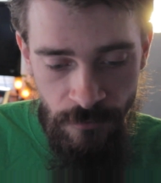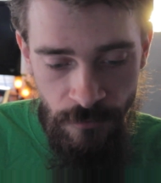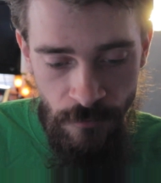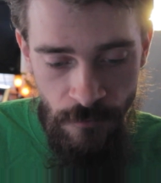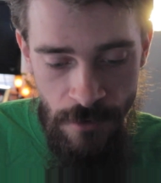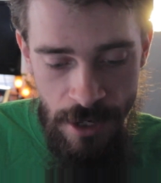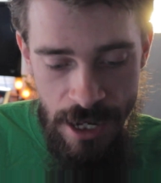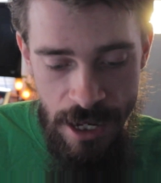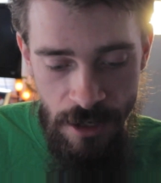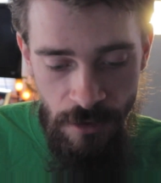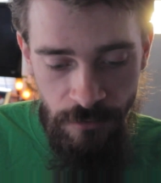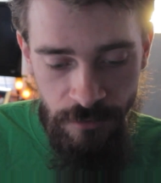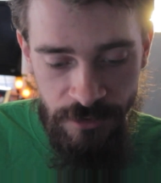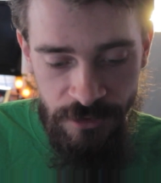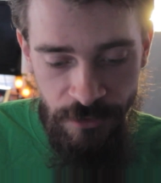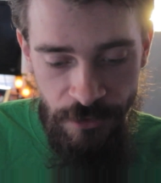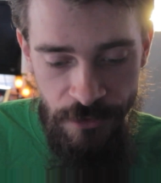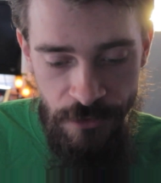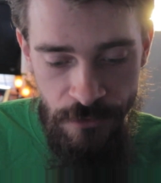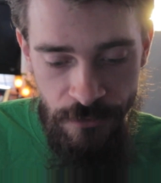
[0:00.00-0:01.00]
Wow,
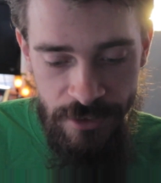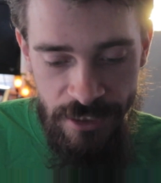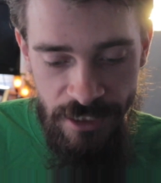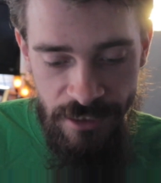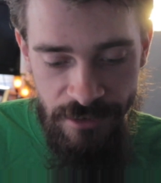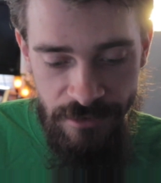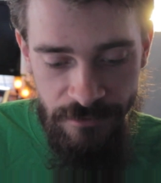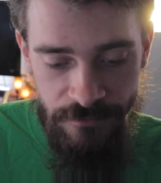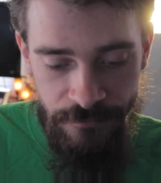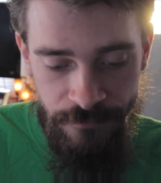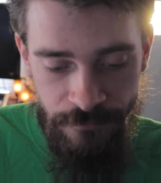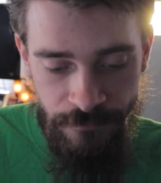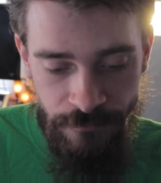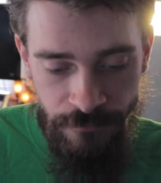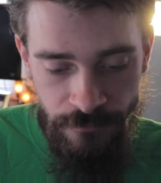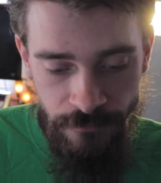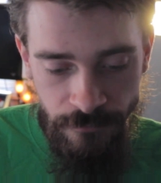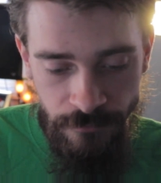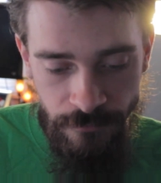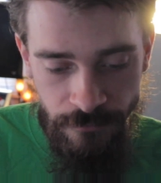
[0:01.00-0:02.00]
so you can
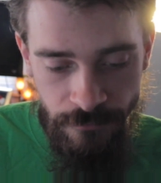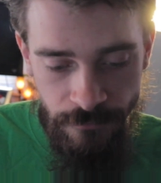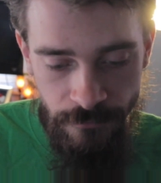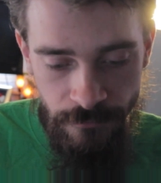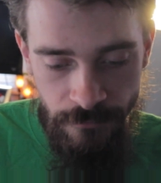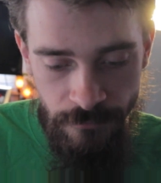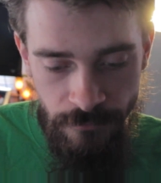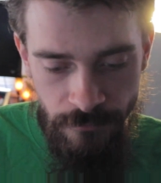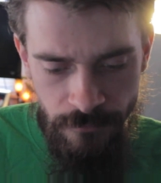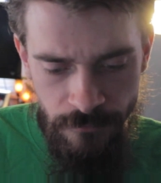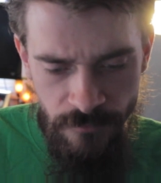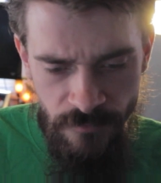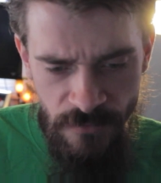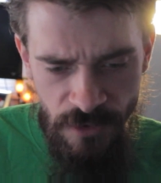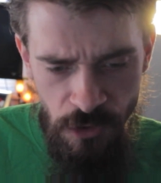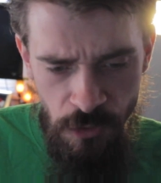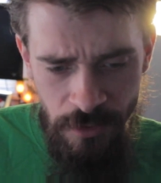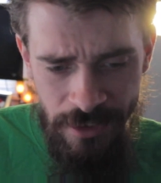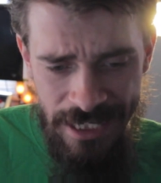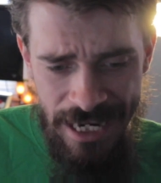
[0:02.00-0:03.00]

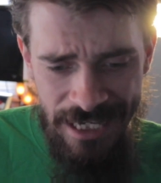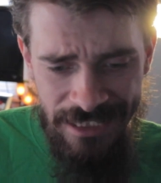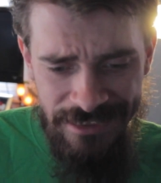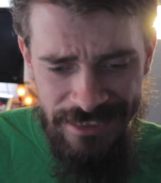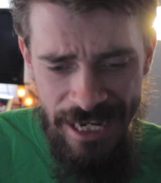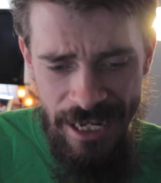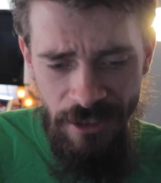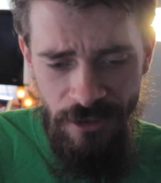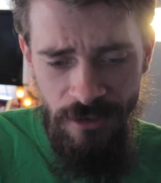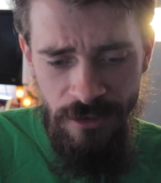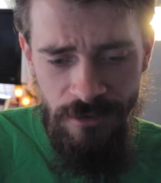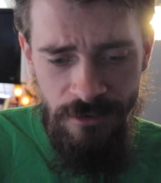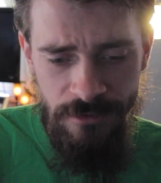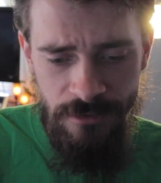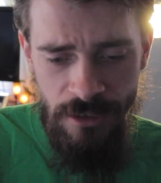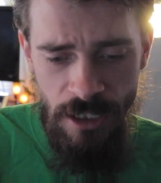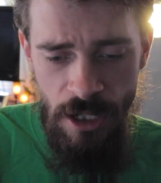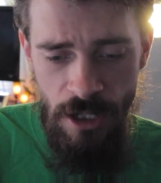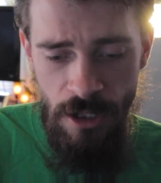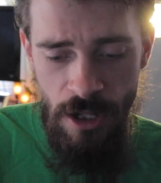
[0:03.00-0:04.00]
exile
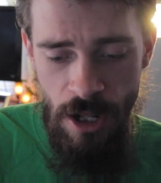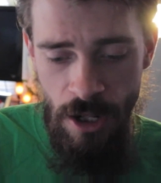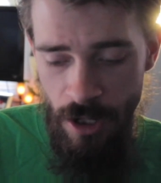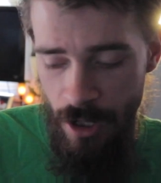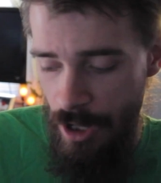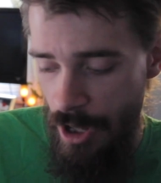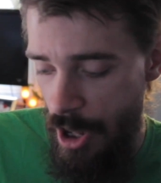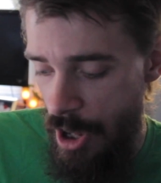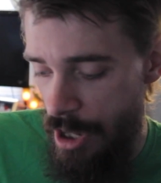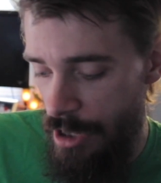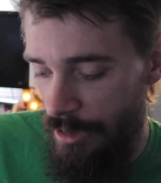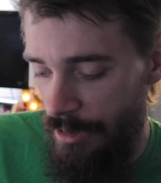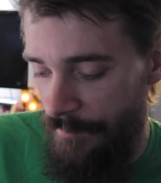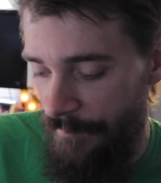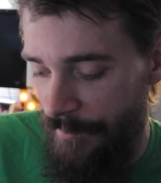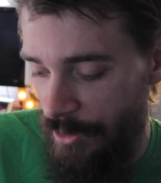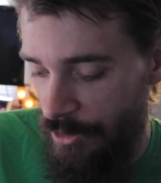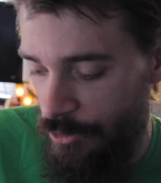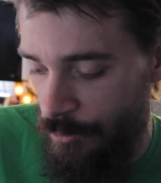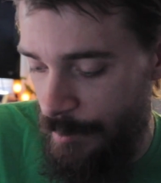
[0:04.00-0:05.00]
all
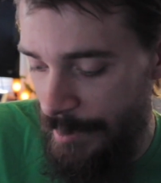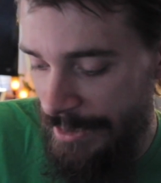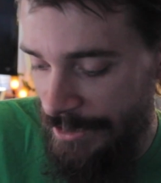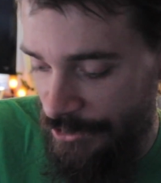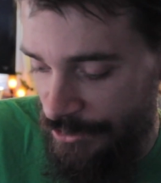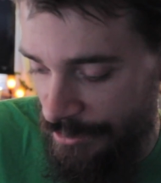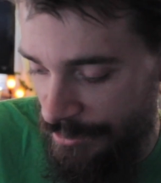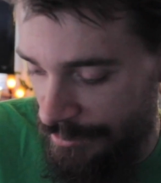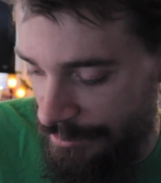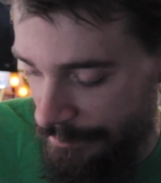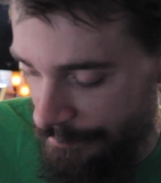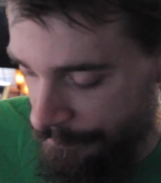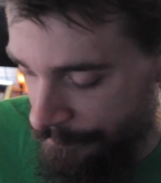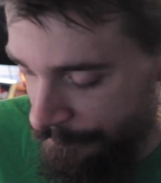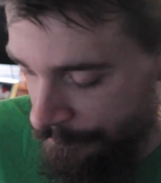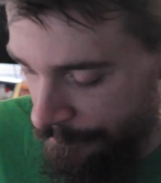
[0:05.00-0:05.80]
of your creature.